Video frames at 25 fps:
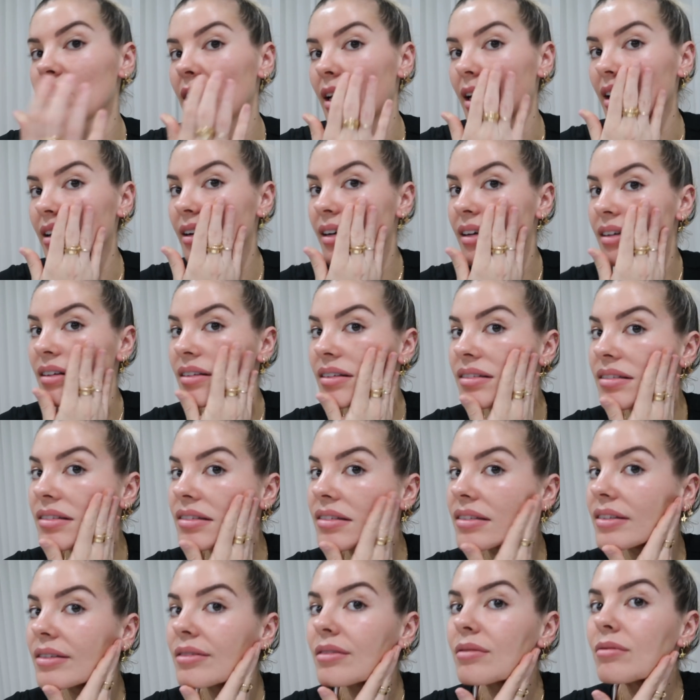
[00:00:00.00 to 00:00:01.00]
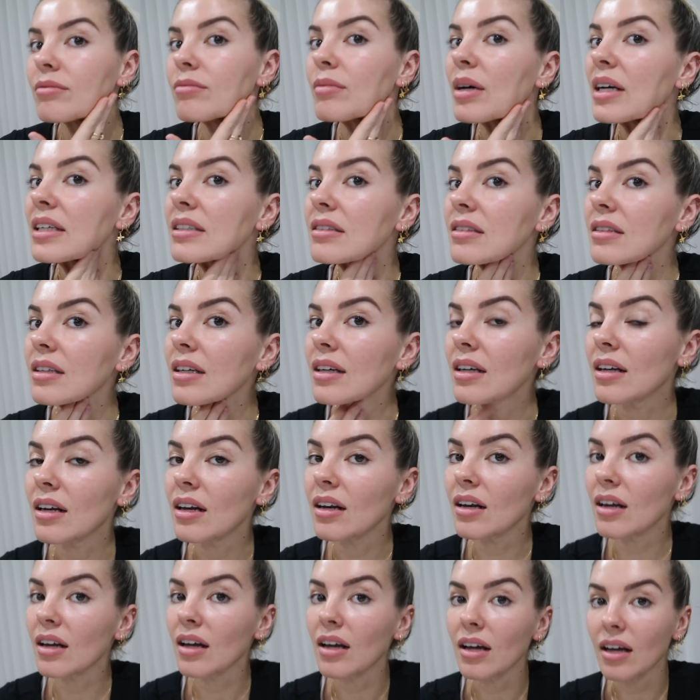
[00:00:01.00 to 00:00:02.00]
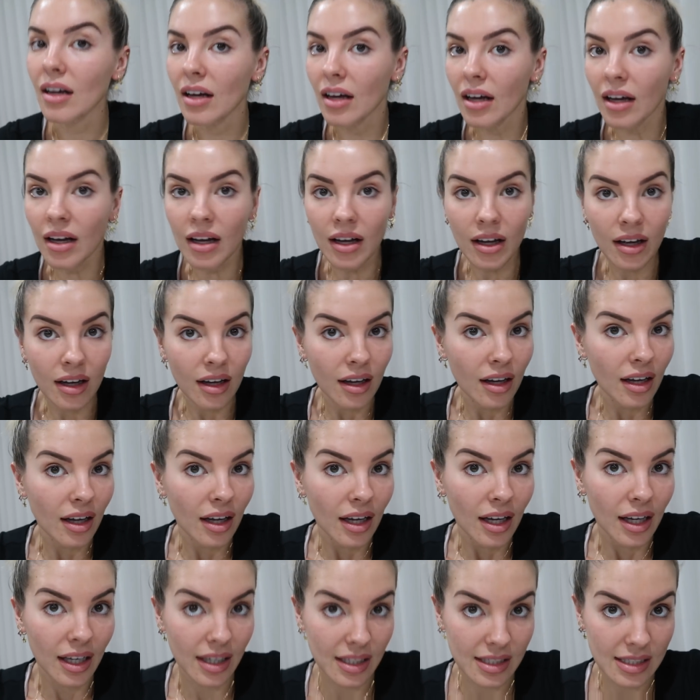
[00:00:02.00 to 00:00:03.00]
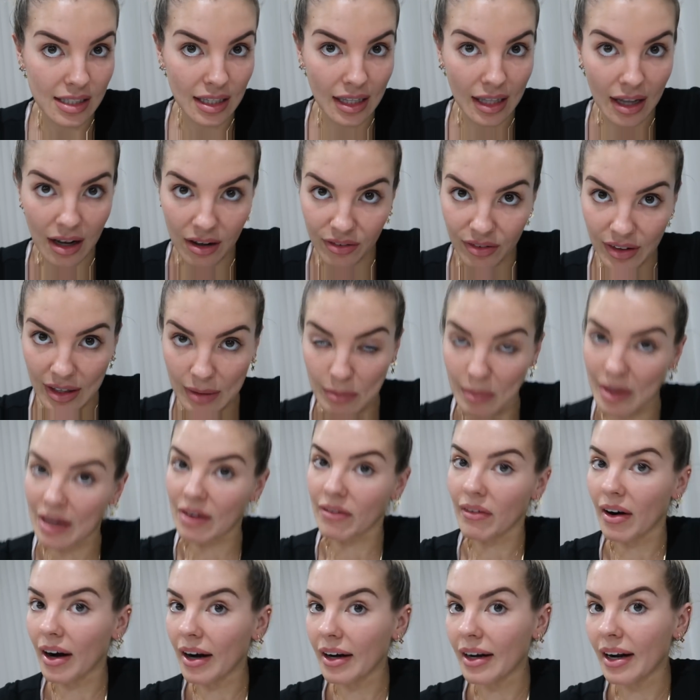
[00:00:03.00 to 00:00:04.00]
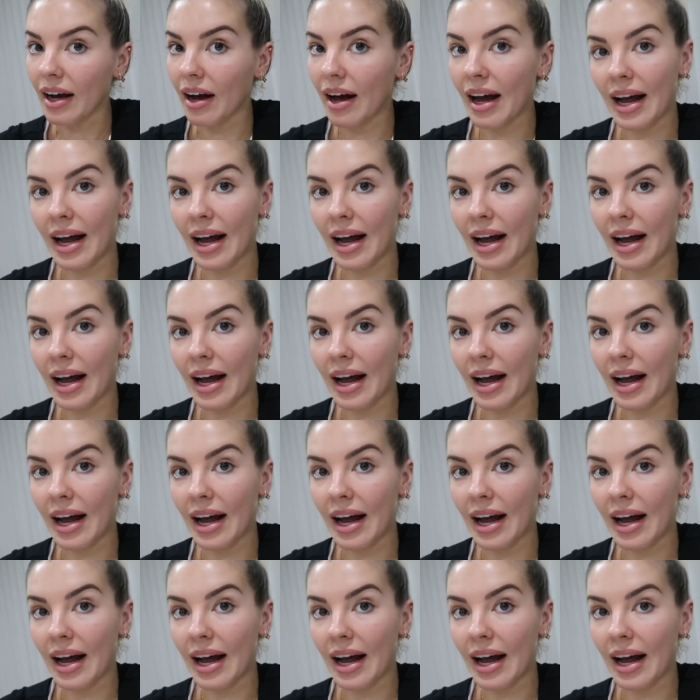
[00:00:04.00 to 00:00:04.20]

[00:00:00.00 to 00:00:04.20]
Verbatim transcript: Like my skin is loving me right now.